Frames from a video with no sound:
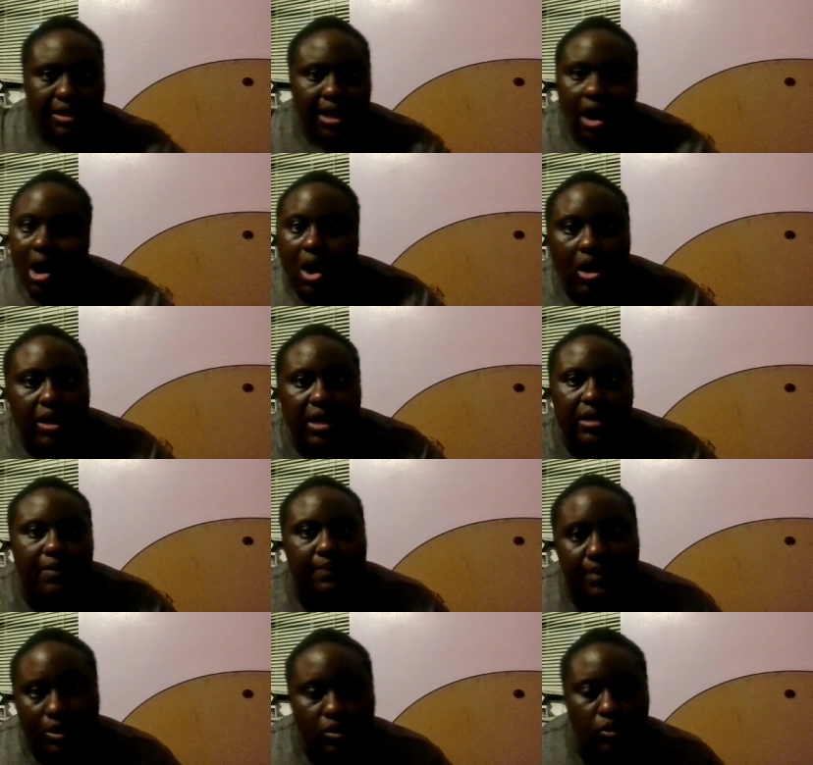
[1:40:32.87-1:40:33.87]
all of the
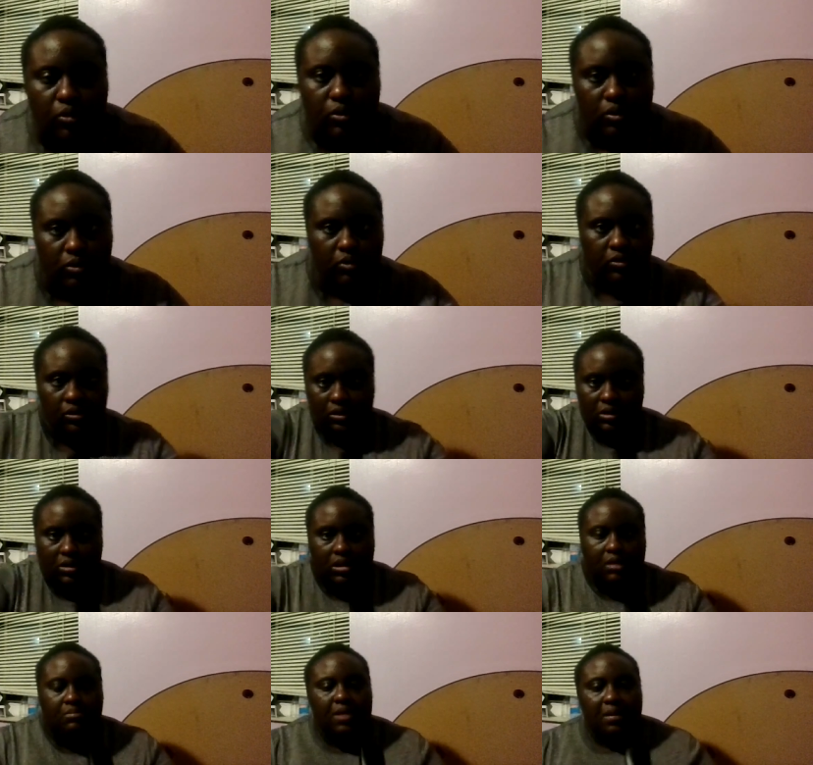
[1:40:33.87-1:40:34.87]
blue,
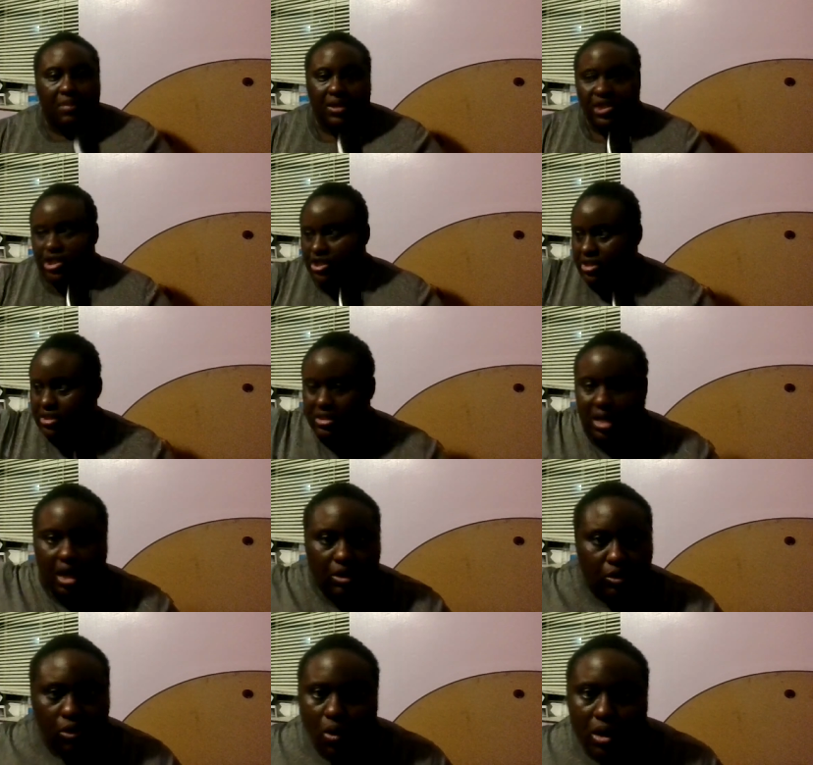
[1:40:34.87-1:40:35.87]
my mother just
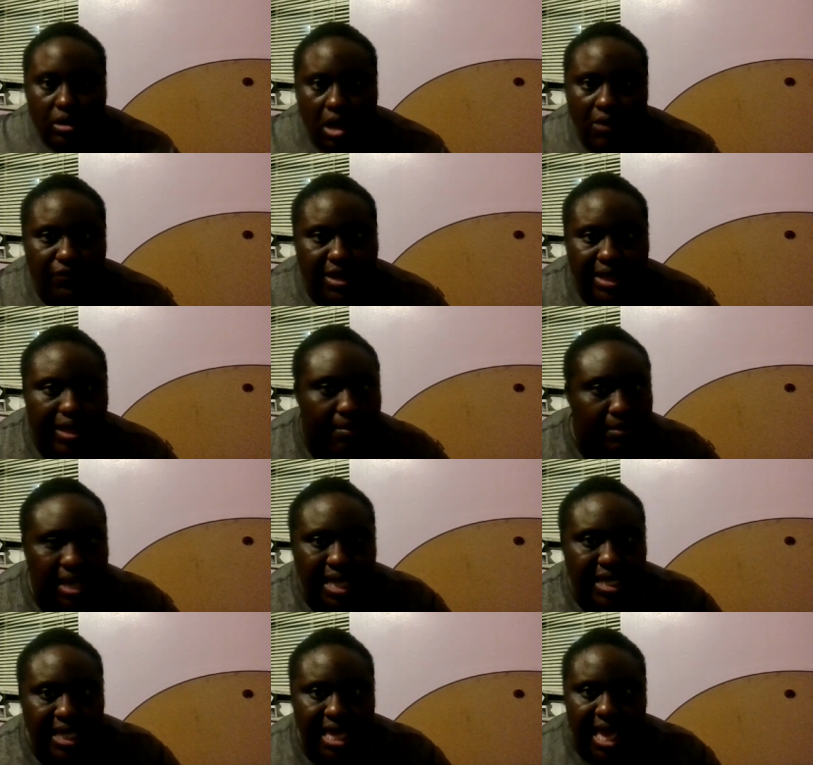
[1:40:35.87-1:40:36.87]
started going off like a
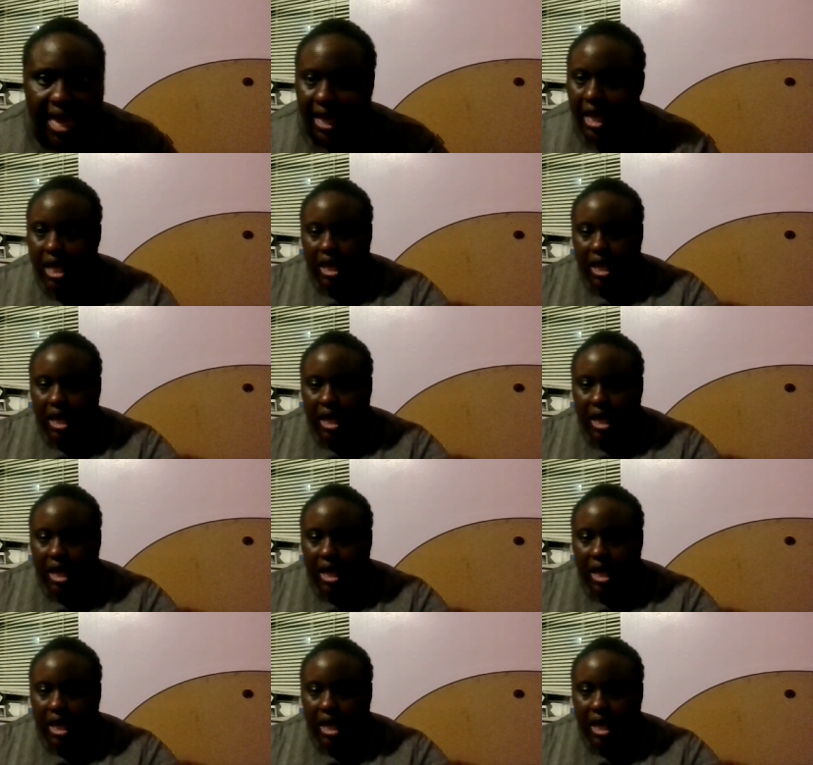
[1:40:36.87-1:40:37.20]
maniac.